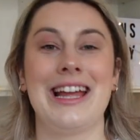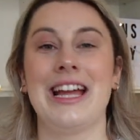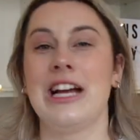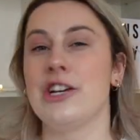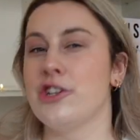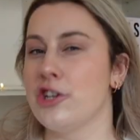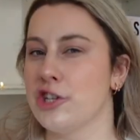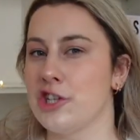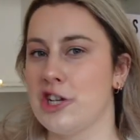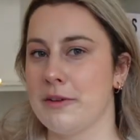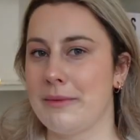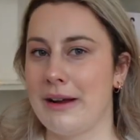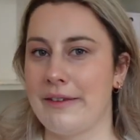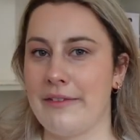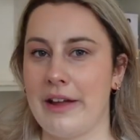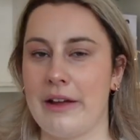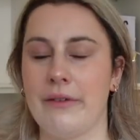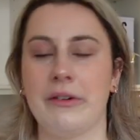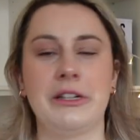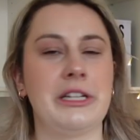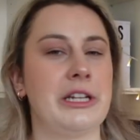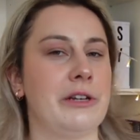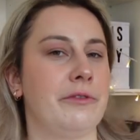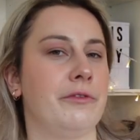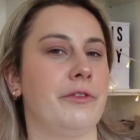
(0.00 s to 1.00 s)
Just not my
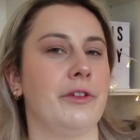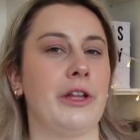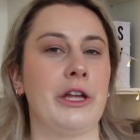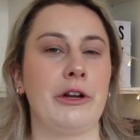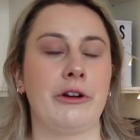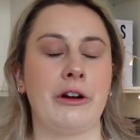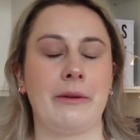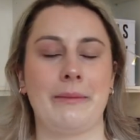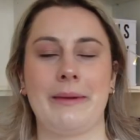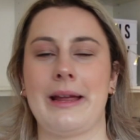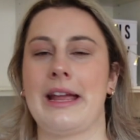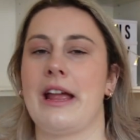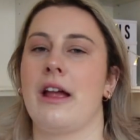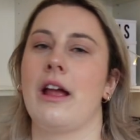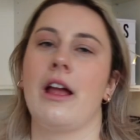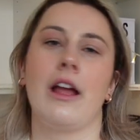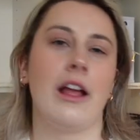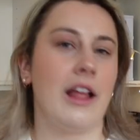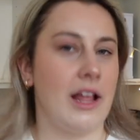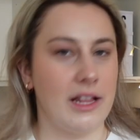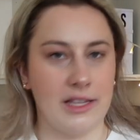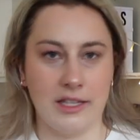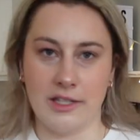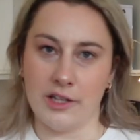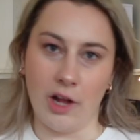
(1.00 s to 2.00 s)
favorite, didn't fully grip me.
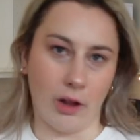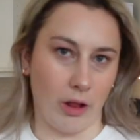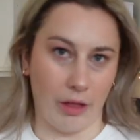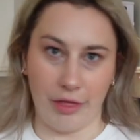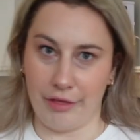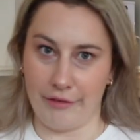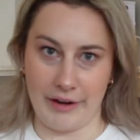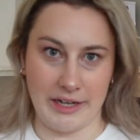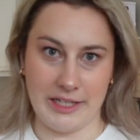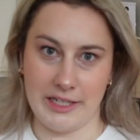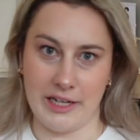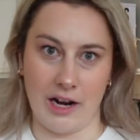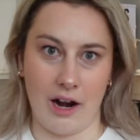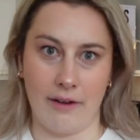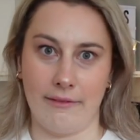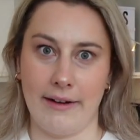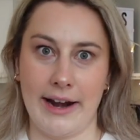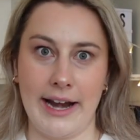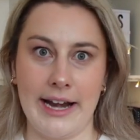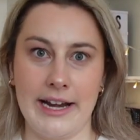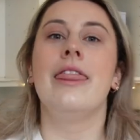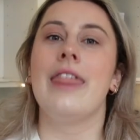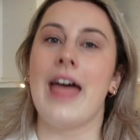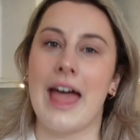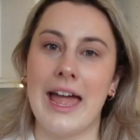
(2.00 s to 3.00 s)
It's a solid three star
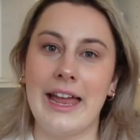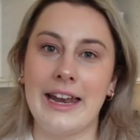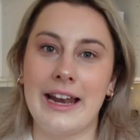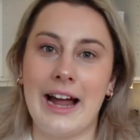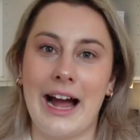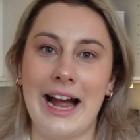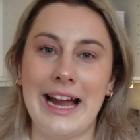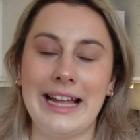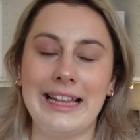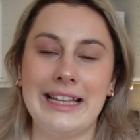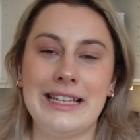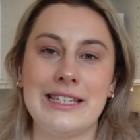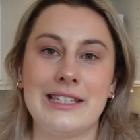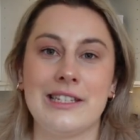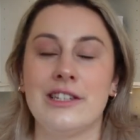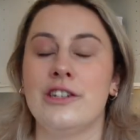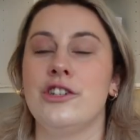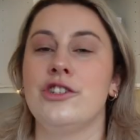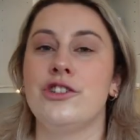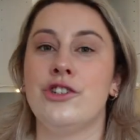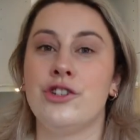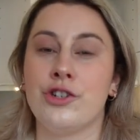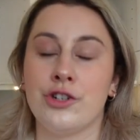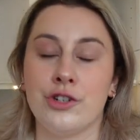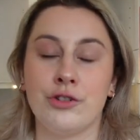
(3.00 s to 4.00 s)
rate. Then I
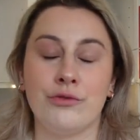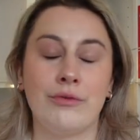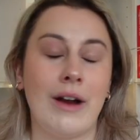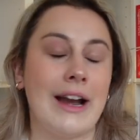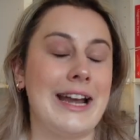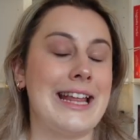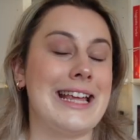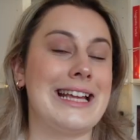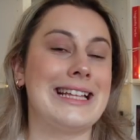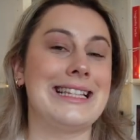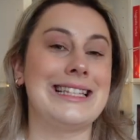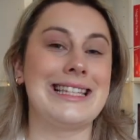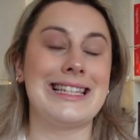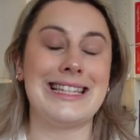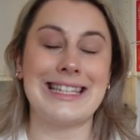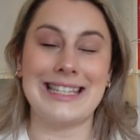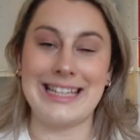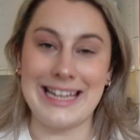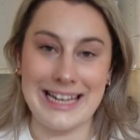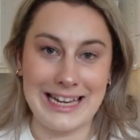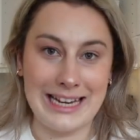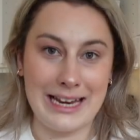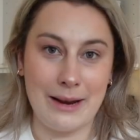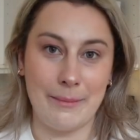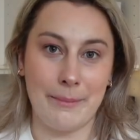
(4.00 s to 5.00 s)
listened to Radiant and
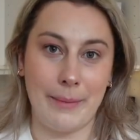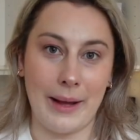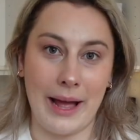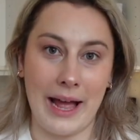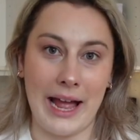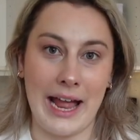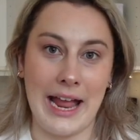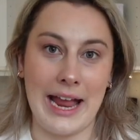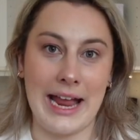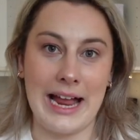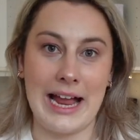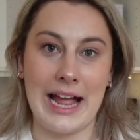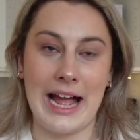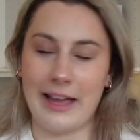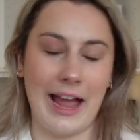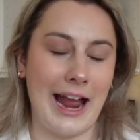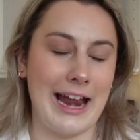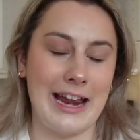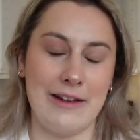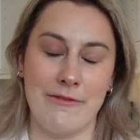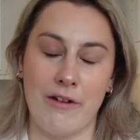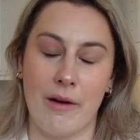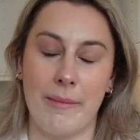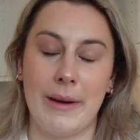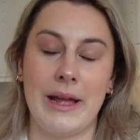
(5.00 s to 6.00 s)
Sin by
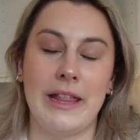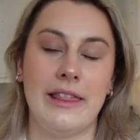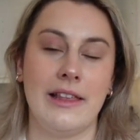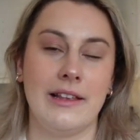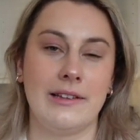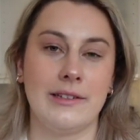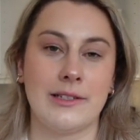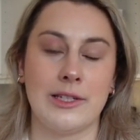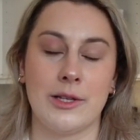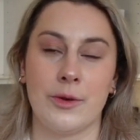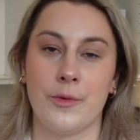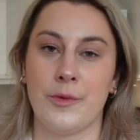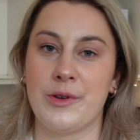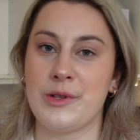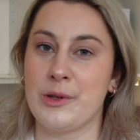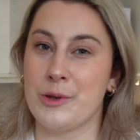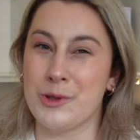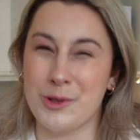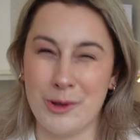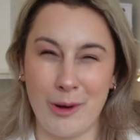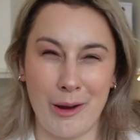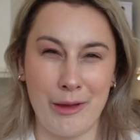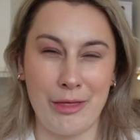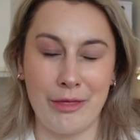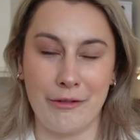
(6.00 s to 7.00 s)
Katee Robert. This was
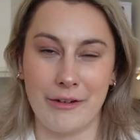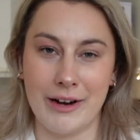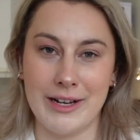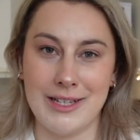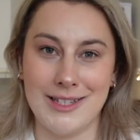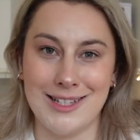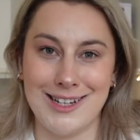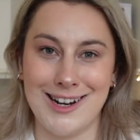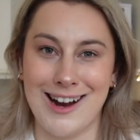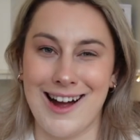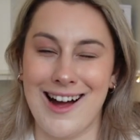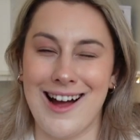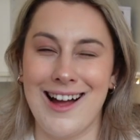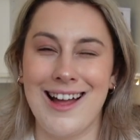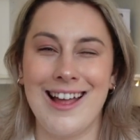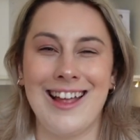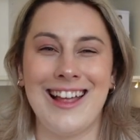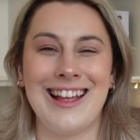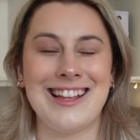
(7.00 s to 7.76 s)
also a three star.